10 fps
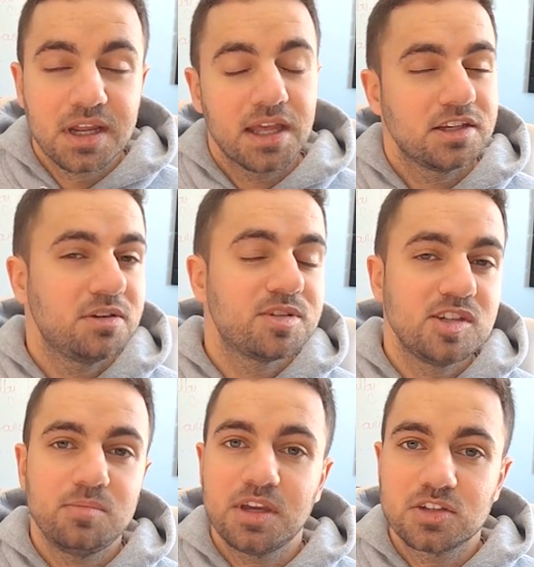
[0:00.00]
and him
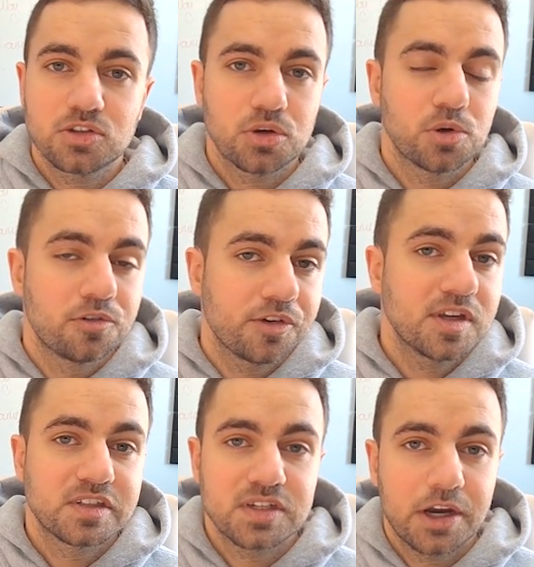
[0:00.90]
seeming to turn over
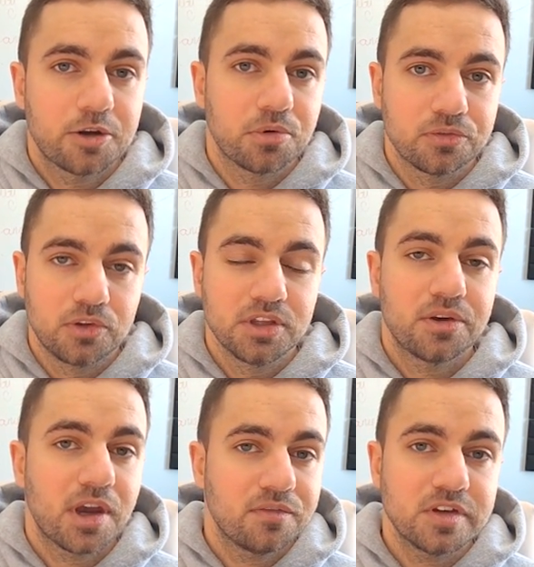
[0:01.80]
his entire portfolio
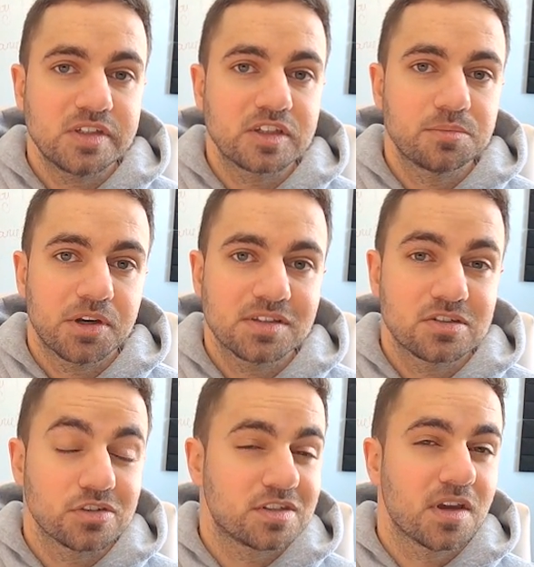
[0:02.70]
every 6 months
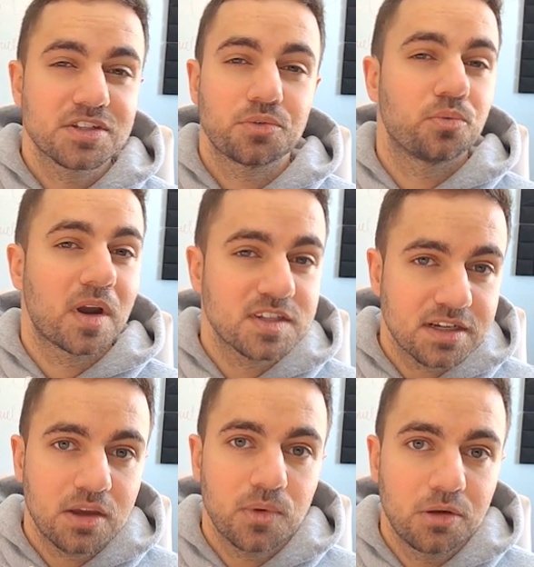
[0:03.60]
just doesn't
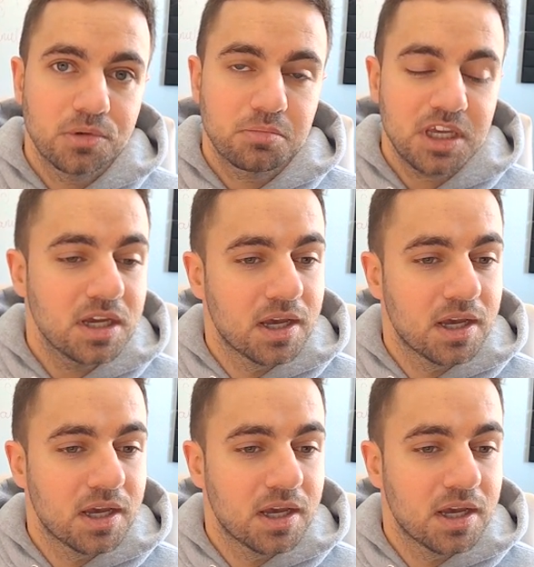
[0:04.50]
resonate well with me.